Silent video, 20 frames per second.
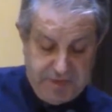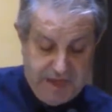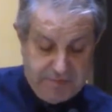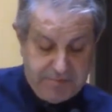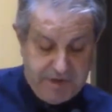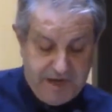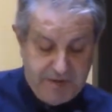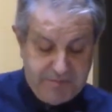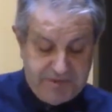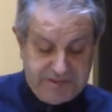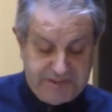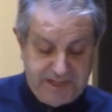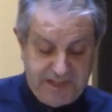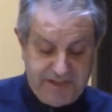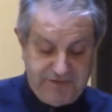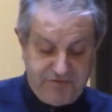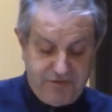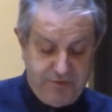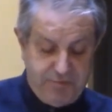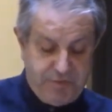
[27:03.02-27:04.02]
from that Bible
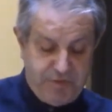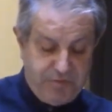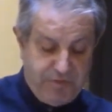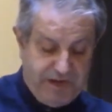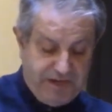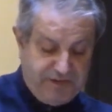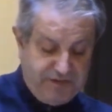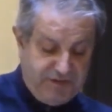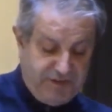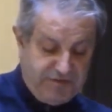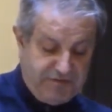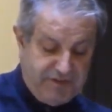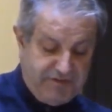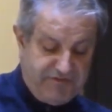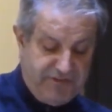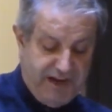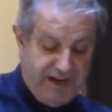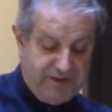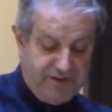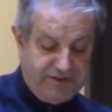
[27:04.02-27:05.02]
study group who went to the
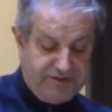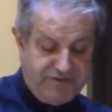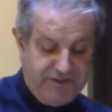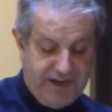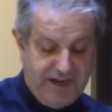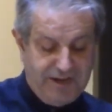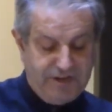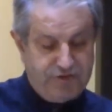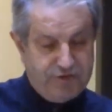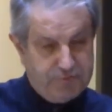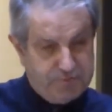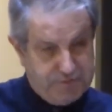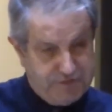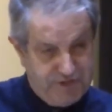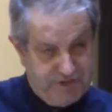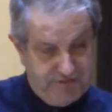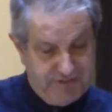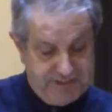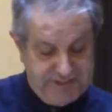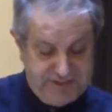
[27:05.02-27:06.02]
refiner's fire to
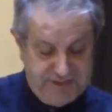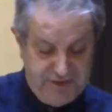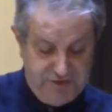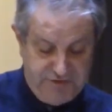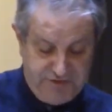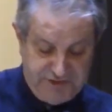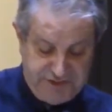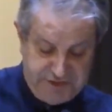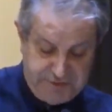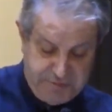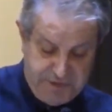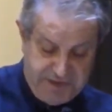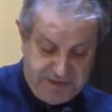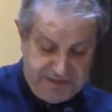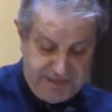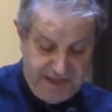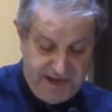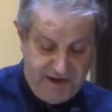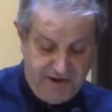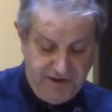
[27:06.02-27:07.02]
observe the
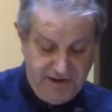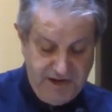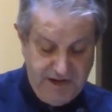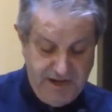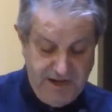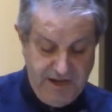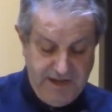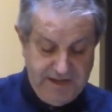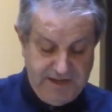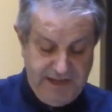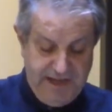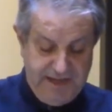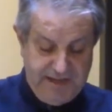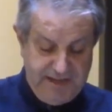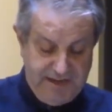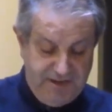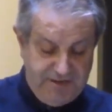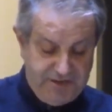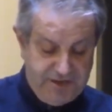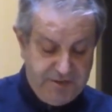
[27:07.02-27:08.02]
silversmith there,
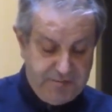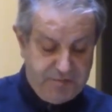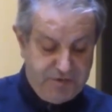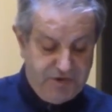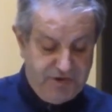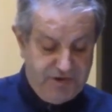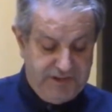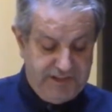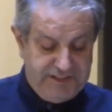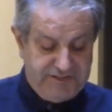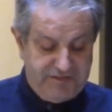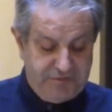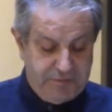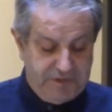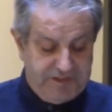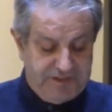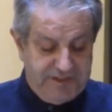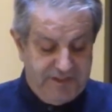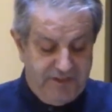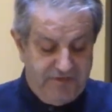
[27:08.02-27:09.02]
taking out the impurities
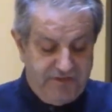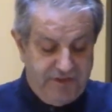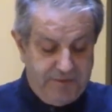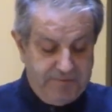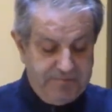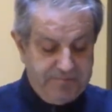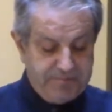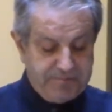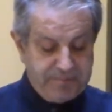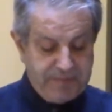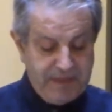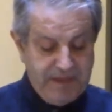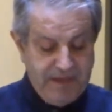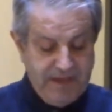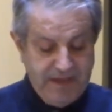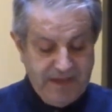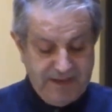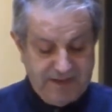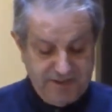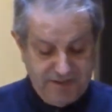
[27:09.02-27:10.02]
from the silver
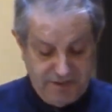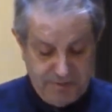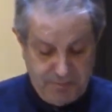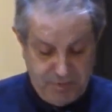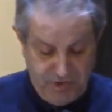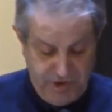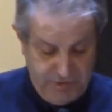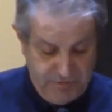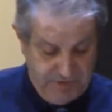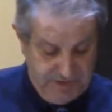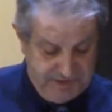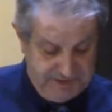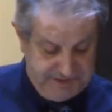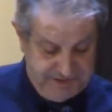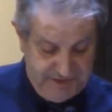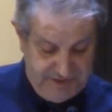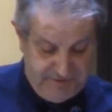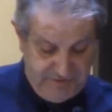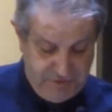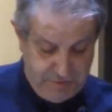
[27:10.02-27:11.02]
until the point where the
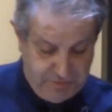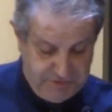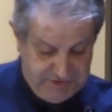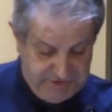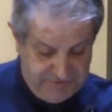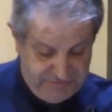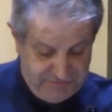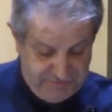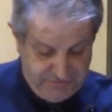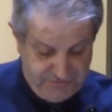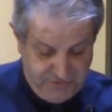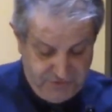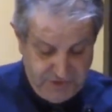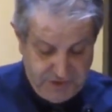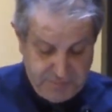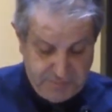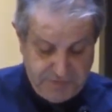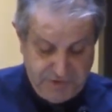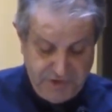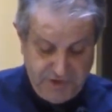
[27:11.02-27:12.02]
silver was
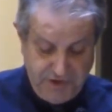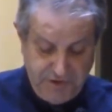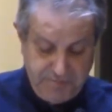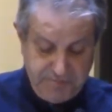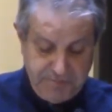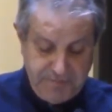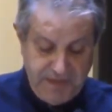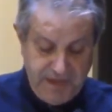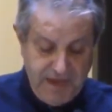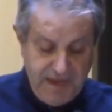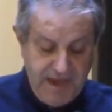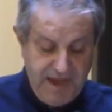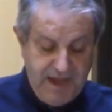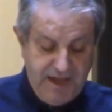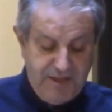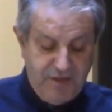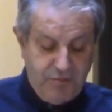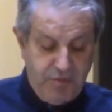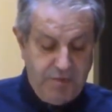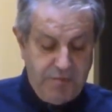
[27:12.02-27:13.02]
fully pure.
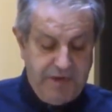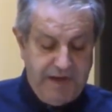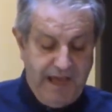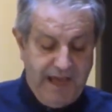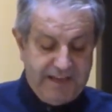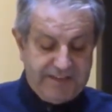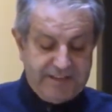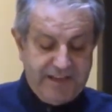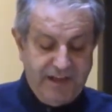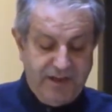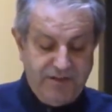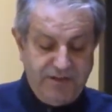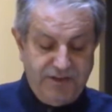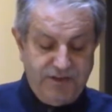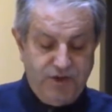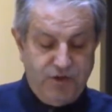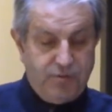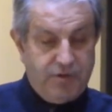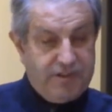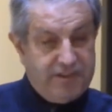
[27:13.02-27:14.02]
And the woman asked, "How do
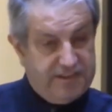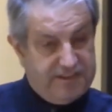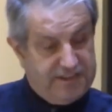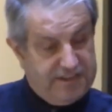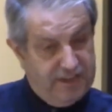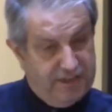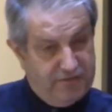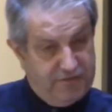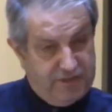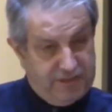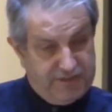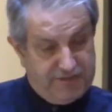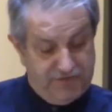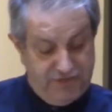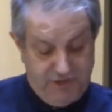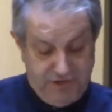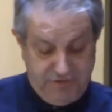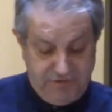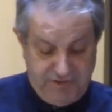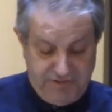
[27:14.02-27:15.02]
you know when the silver is
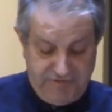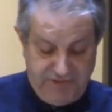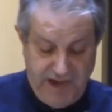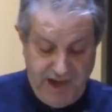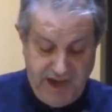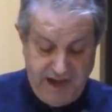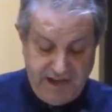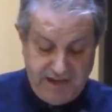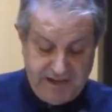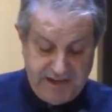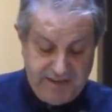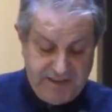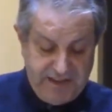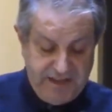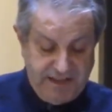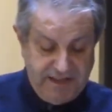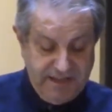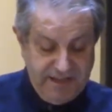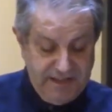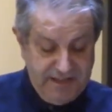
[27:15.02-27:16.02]
fully refined?" And
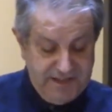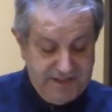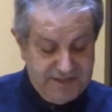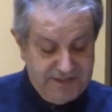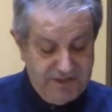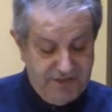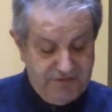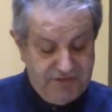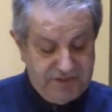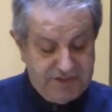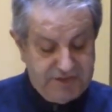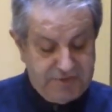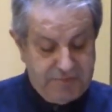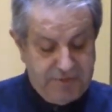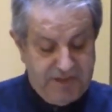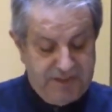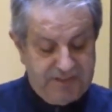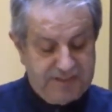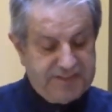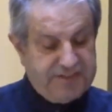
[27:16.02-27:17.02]
the
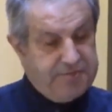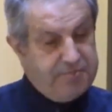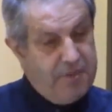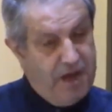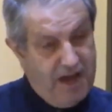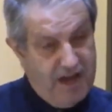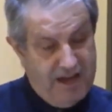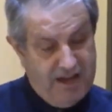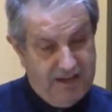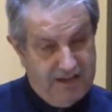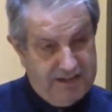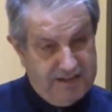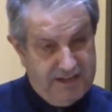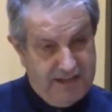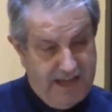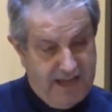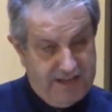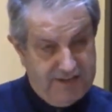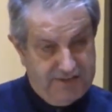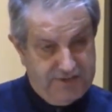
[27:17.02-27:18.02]
silversmith smiled
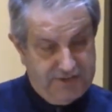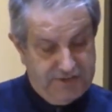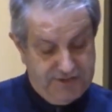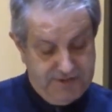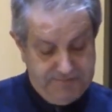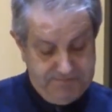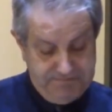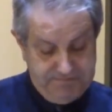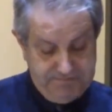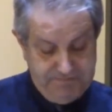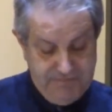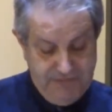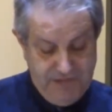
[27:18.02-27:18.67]
and answered,